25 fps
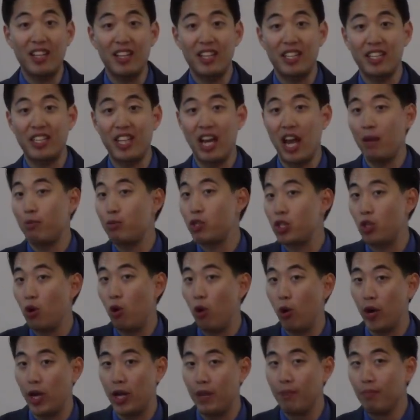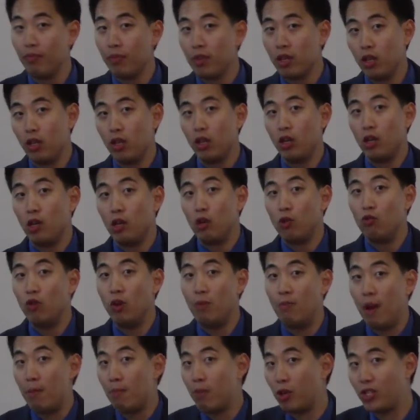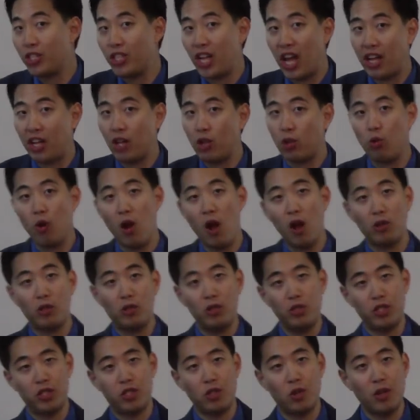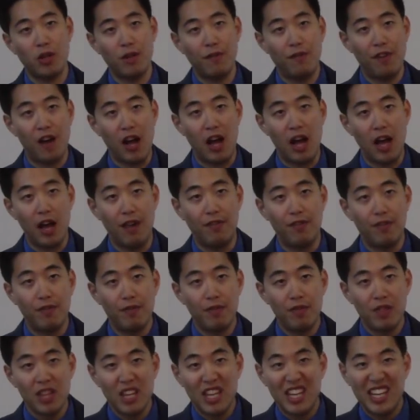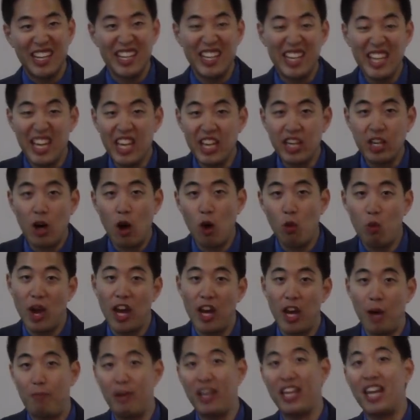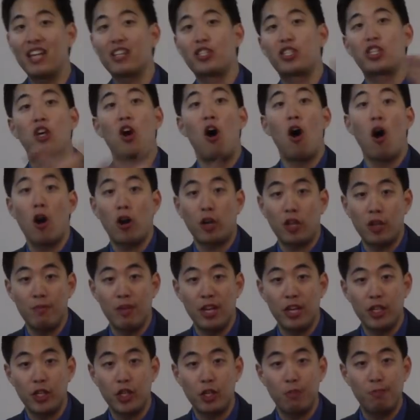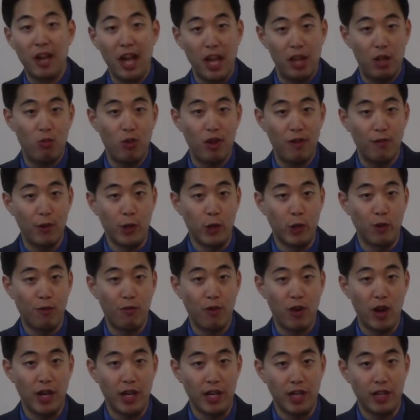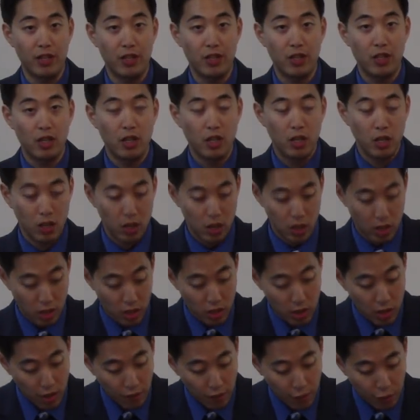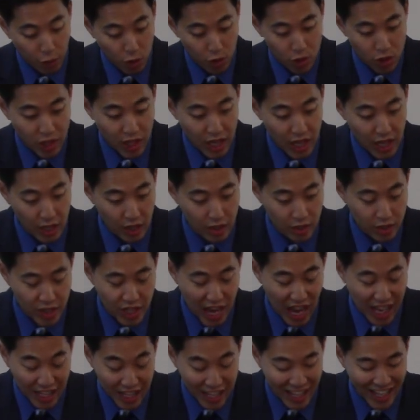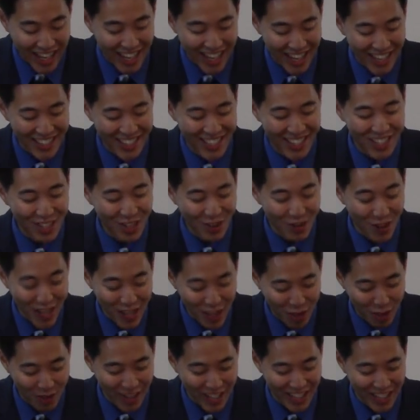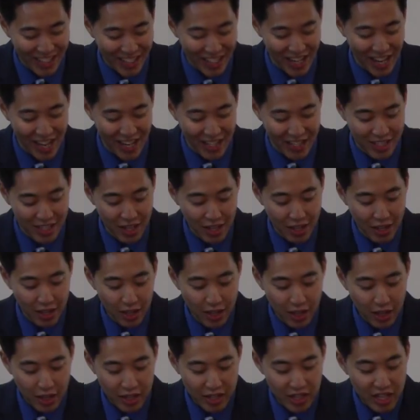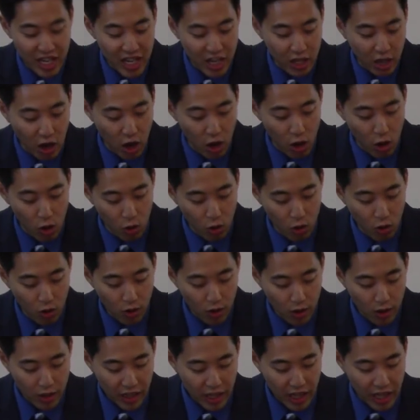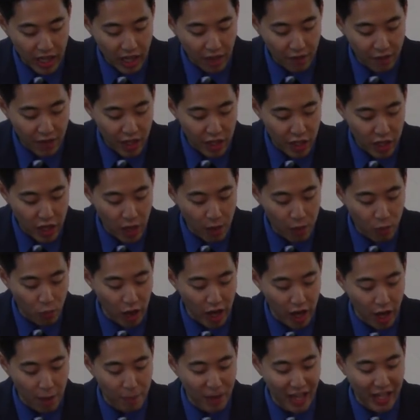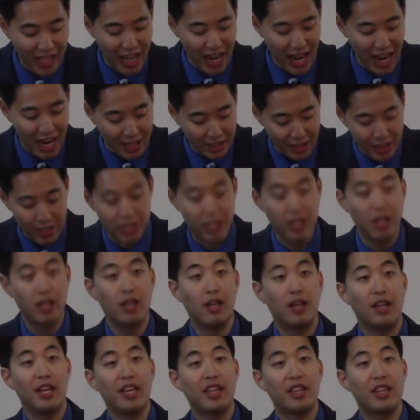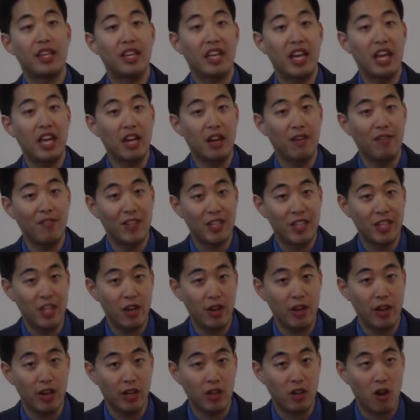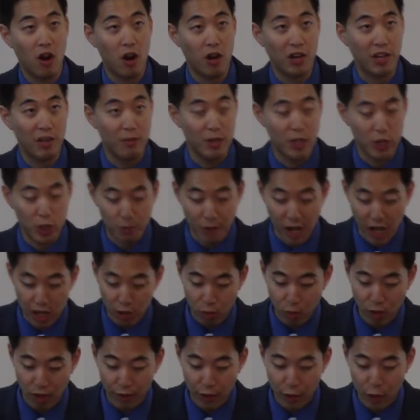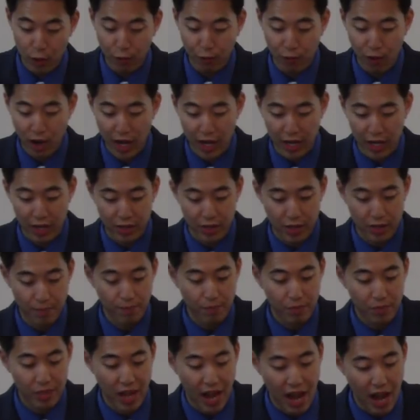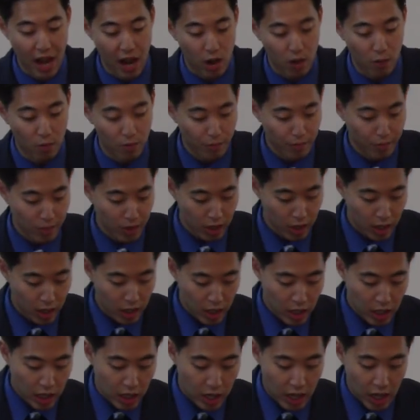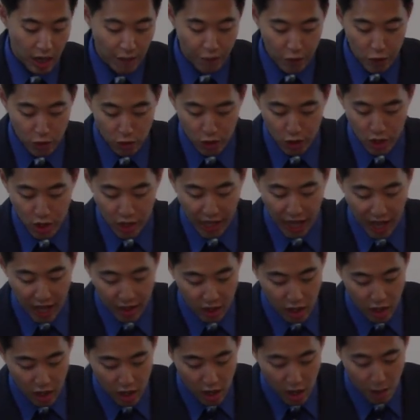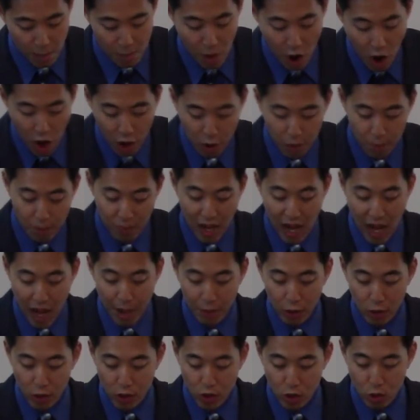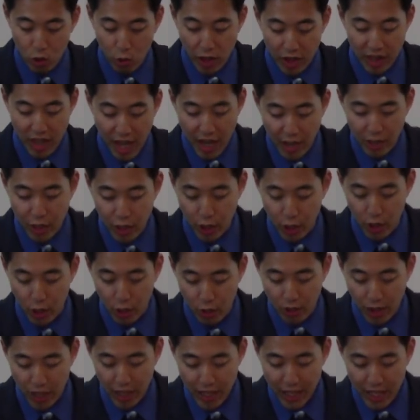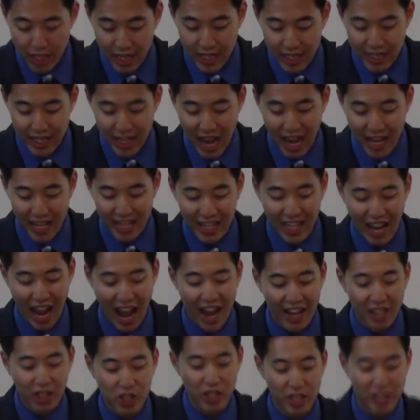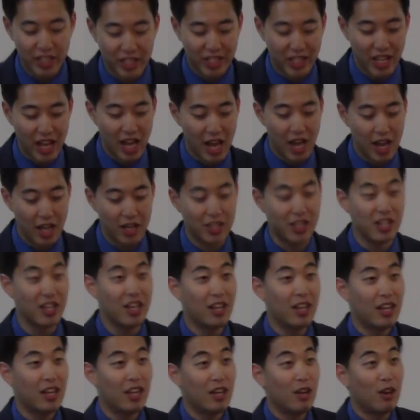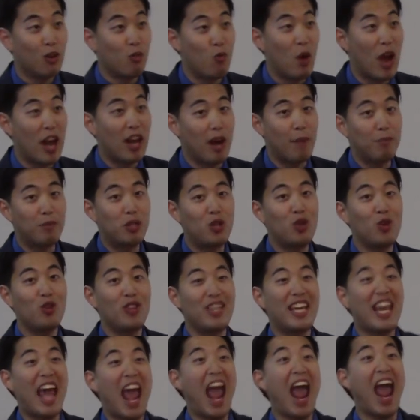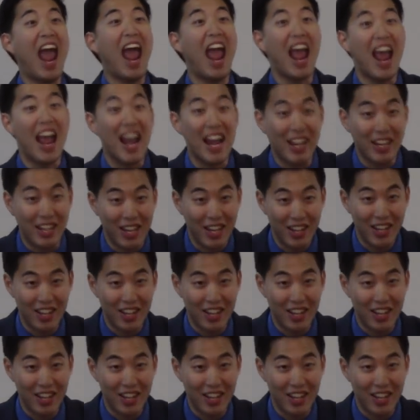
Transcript: the same story. Remember 2 Chronicles 35. Necho went up against Carchemish by the river Euphrates. 2 Kings 23 says, Necho, king of Egypt, went up against the king of Assyria, Carchemish, by the river Euphrates. Now, if you look at the modern Bibles, what they do is that it actually says, went up to the aid